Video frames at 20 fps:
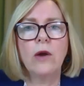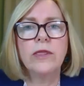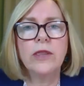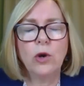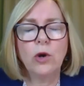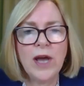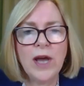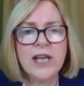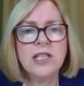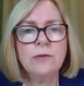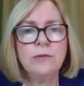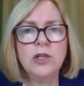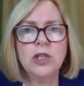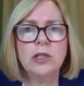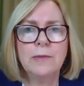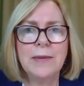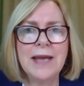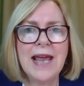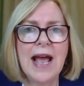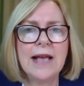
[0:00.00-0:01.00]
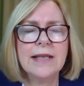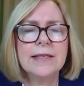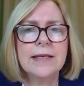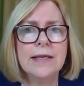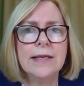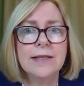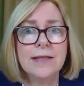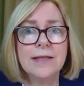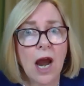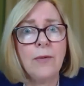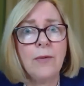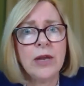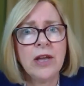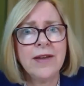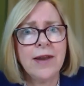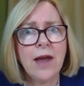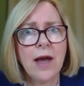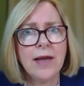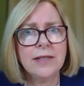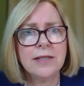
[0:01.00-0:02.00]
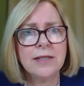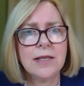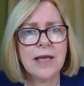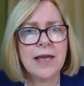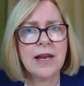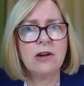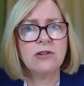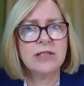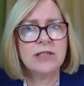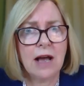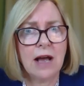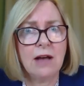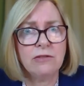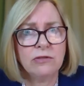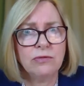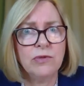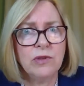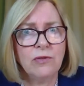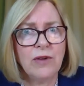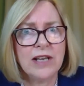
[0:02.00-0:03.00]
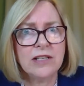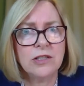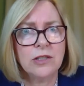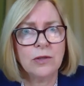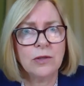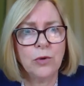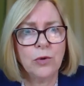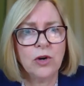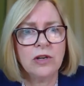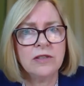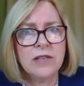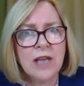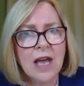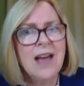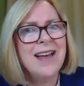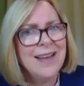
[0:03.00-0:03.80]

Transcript: The question we should be asking is are we going to isolate ourselves from the rest of the world?